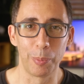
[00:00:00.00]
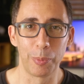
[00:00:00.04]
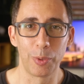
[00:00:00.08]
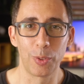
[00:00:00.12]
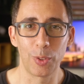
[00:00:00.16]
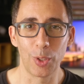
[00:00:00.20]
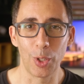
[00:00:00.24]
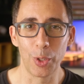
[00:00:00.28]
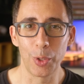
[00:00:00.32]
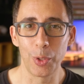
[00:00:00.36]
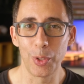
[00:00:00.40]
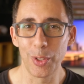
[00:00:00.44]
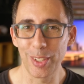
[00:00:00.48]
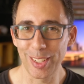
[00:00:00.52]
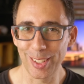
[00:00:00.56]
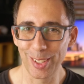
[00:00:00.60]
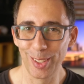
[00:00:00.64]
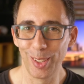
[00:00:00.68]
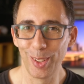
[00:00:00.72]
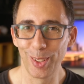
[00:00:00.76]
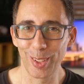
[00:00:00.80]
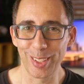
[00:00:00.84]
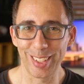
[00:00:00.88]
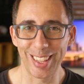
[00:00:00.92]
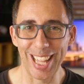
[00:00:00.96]
so you
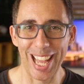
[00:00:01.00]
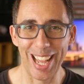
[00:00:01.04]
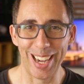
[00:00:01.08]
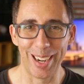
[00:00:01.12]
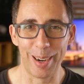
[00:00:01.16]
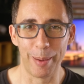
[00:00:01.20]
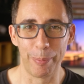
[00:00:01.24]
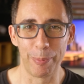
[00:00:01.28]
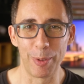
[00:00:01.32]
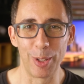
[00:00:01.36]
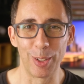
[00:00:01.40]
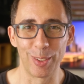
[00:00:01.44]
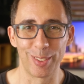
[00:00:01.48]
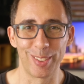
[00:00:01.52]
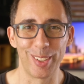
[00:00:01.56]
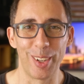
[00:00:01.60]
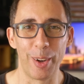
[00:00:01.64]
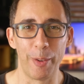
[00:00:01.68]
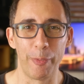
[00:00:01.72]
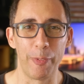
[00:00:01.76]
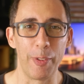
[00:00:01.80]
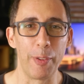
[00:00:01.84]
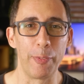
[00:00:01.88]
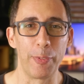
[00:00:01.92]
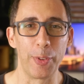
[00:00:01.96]
can look that up
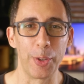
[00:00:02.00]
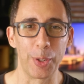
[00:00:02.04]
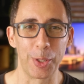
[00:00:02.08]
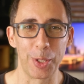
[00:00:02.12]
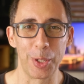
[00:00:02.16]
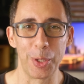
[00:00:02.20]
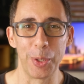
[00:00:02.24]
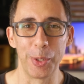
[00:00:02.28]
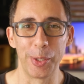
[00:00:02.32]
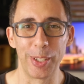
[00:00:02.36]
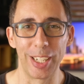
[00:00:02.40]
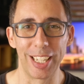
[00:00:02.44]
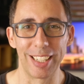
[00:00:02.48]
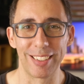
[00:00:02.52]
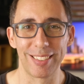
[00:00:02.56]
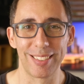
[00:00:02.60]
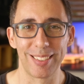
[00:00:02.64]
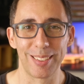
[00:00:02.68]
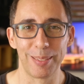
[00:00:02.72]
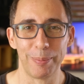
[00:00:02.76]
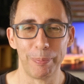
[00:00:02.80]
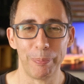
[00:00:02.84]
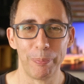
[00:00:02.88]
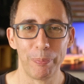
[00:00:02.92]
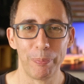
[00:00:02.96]
yourself if you're curious.